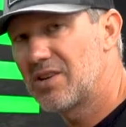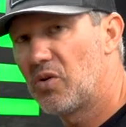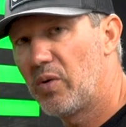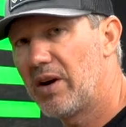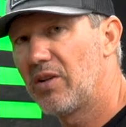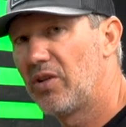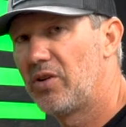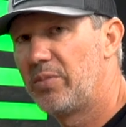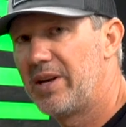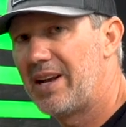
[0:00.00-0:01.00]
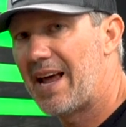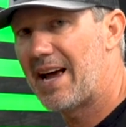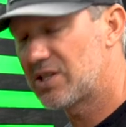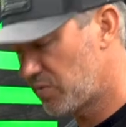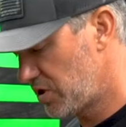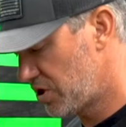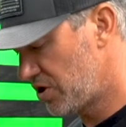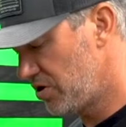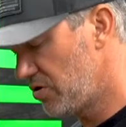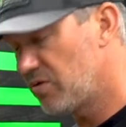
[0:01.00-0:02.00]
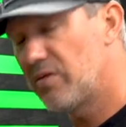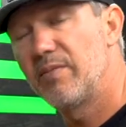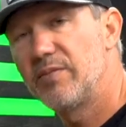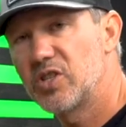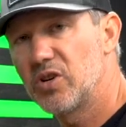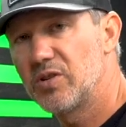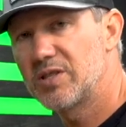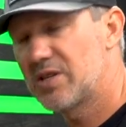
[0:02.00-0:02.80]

going to wear a little bit as we shoot, so it's